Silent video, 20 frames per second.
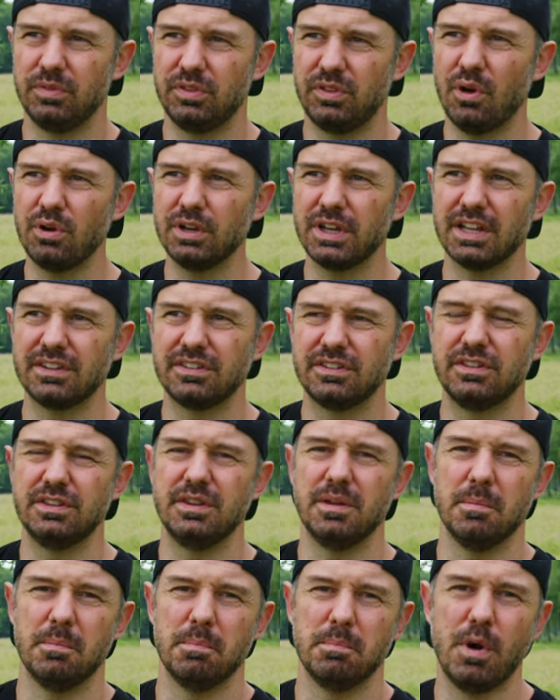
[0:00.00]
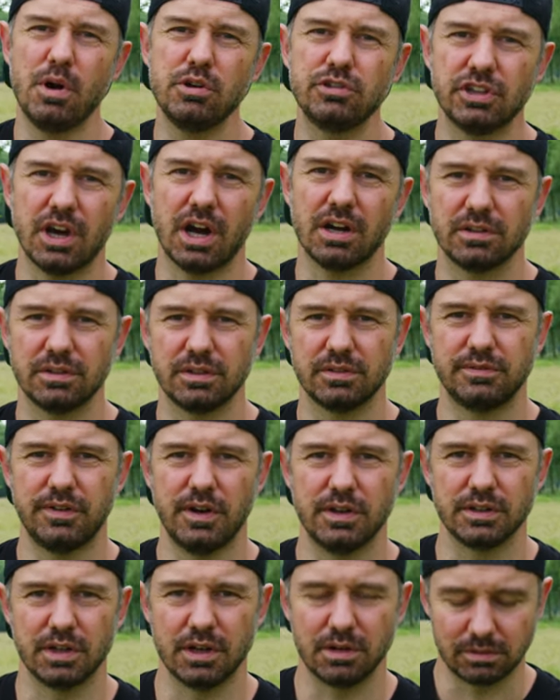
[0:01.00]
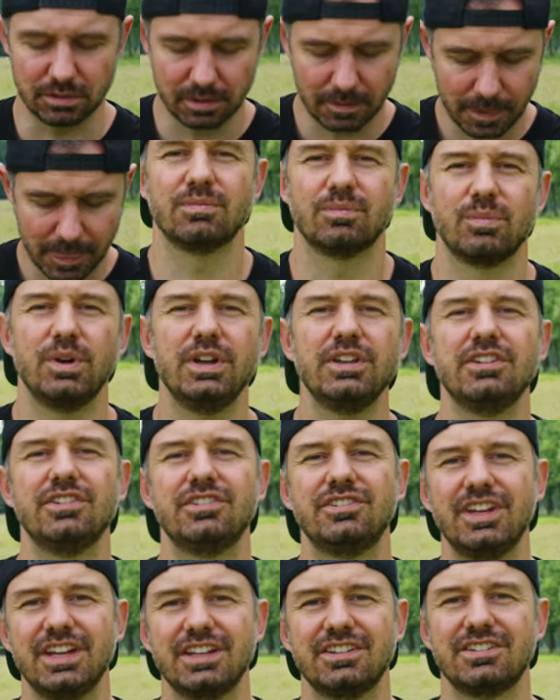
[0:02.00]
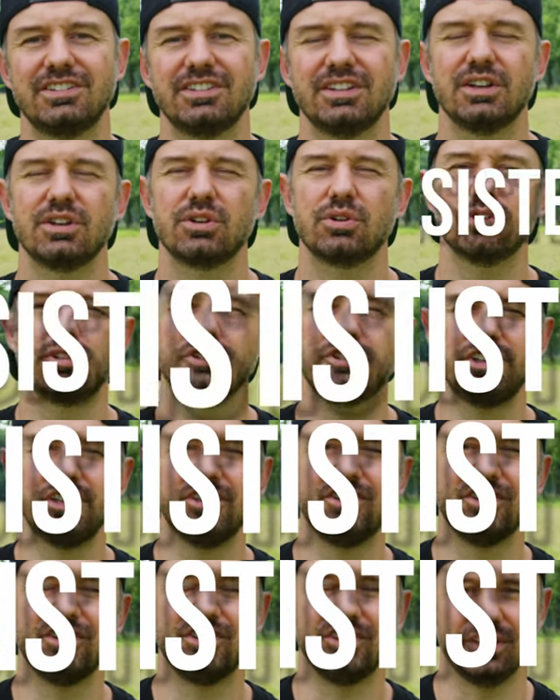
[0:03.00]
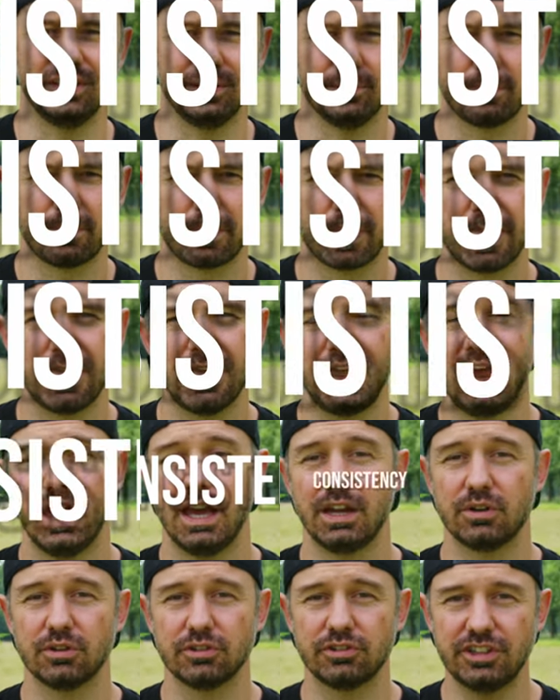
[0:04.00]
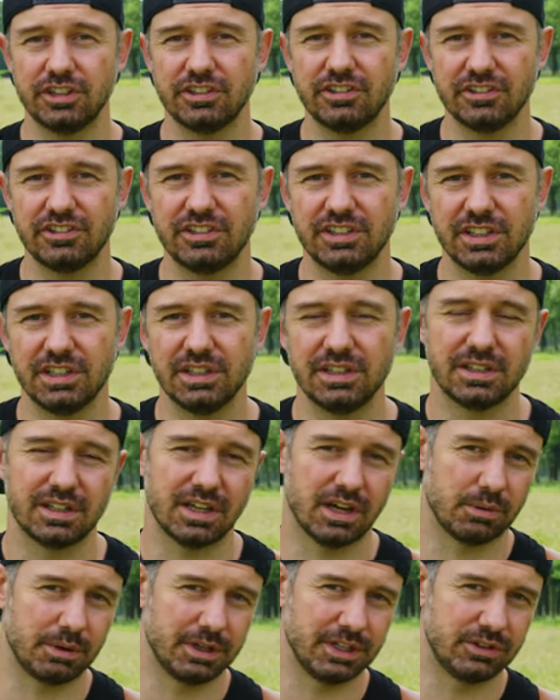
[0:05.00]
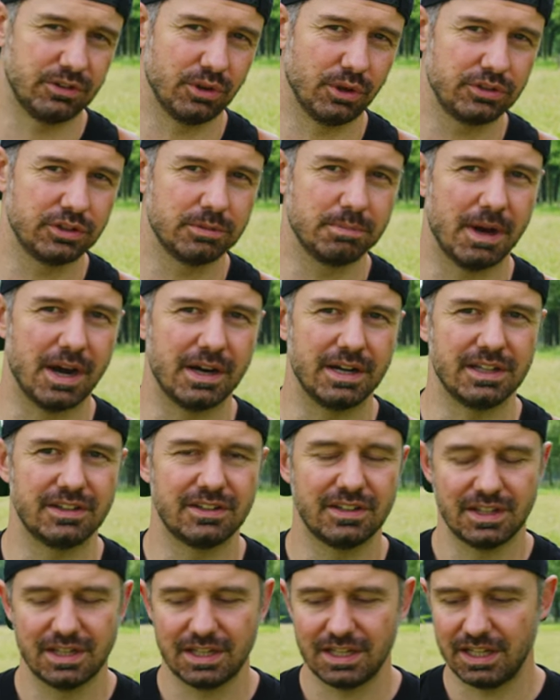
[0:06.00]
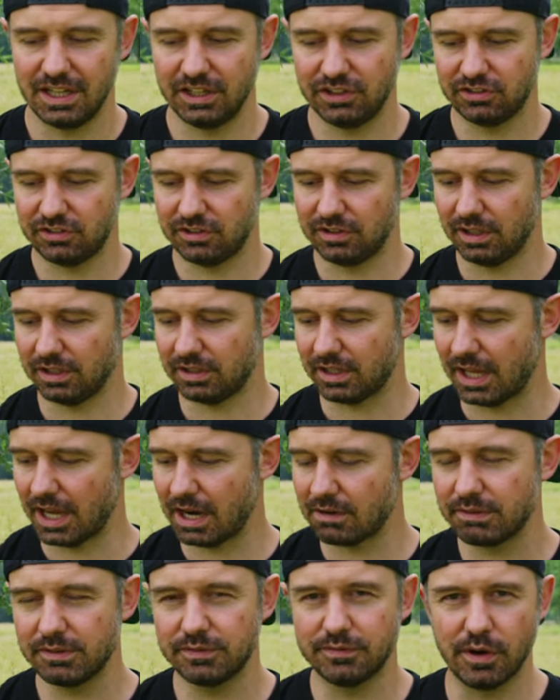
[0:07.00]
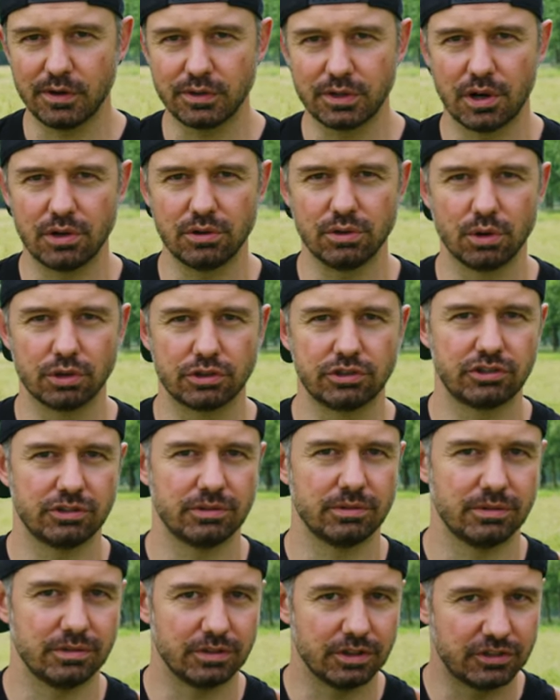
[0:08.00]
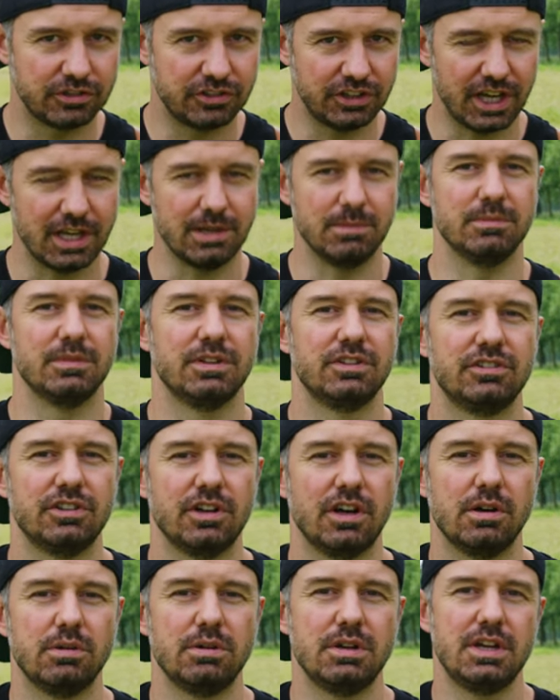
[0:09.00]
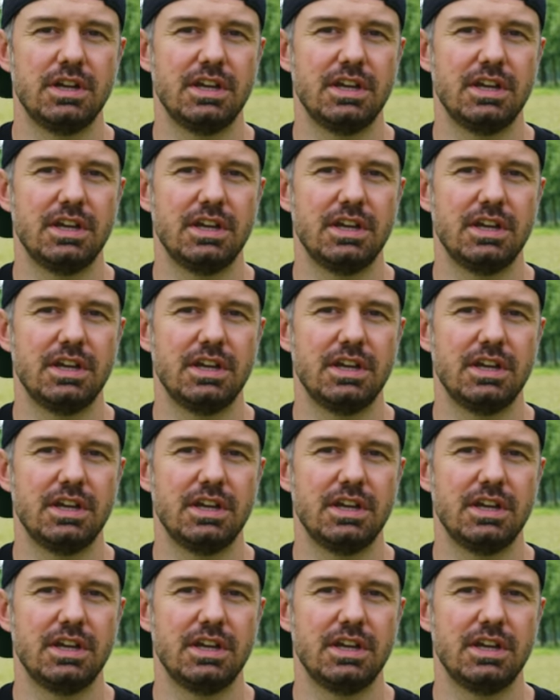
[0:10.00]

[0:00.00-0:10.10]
don't get most out of the photo. Reason six, consistency. And consistency, already told you about it, is that every photo looks the same. So